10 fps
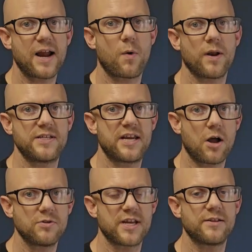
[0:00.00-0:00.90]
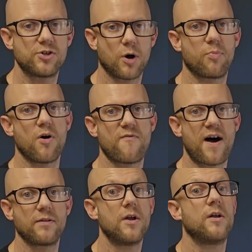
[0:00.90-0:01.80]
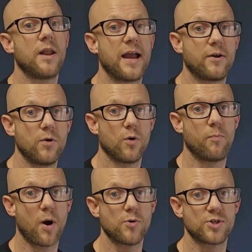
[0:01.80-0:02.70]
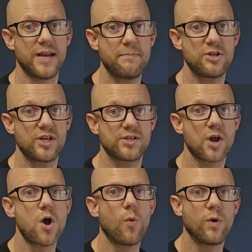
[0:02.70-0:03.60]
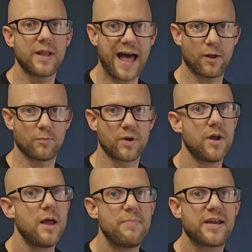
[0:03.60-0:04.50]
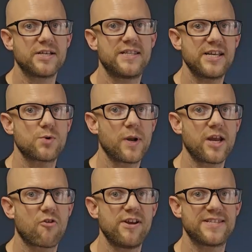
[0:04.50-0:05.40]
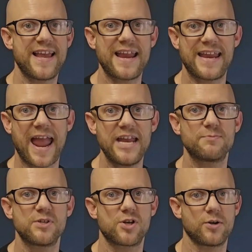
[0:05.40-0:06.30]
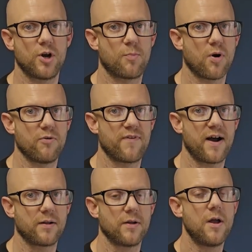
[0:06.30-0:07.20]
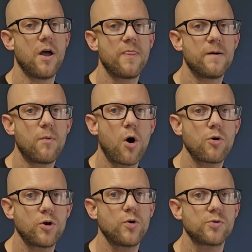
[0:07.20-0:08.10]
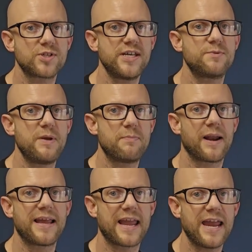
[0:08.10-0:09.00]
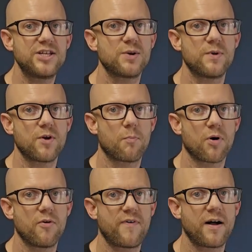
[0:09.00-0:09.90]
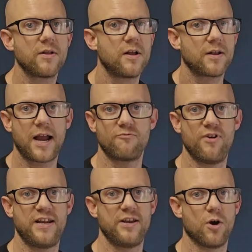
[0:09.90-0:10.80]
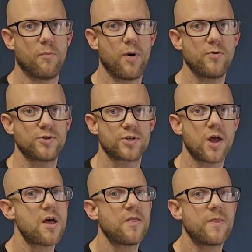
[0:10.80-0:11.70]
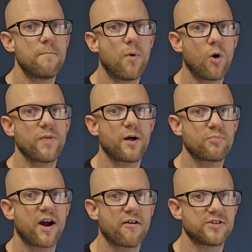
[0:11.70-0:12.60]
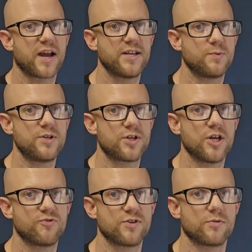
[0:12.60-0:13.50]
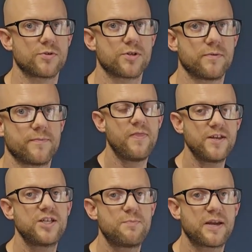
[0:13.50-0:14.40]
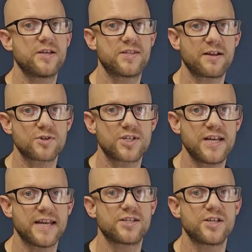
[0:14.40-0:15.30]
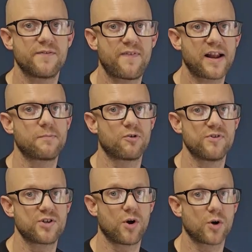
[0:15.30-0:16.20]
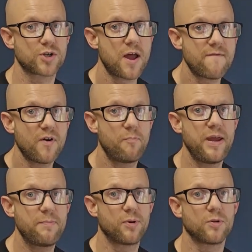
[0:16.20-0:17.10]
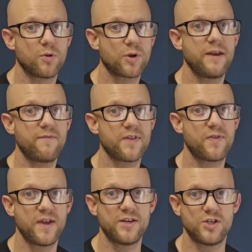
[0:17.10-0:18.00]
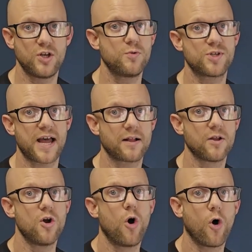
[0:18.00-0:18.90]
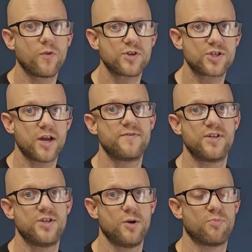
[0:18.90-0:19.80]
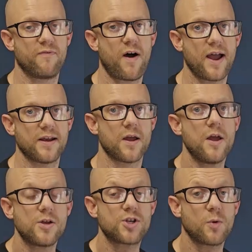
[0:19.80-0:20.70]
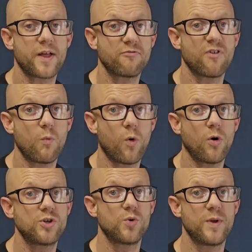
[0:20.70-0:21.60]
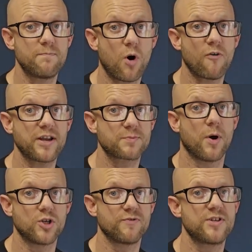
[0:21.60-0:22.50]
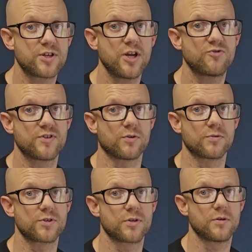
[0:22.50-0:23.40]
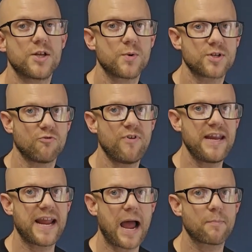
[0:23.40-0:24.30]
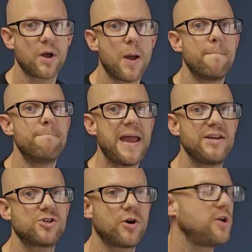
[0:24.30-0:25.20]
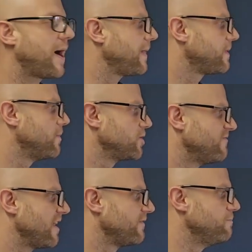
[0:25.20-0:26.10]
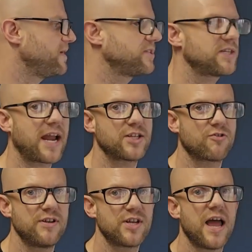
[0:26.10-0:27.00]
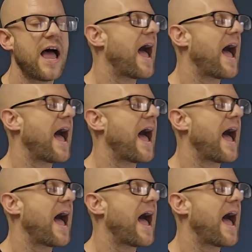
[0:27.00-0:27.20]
high quality content to your profile, like Google Posts and Images, will help, because this will increase the engagement on your profile. The more Google sees people engaging with your profile, like reading your posts, the more they'll prioritize you in search results. This is because they'll see it as a valuable resource for people looking for the things you sell or the services you provide, so they'll reward you with more exposure in search results. So as a recap, make sure you add the most relevant business categories,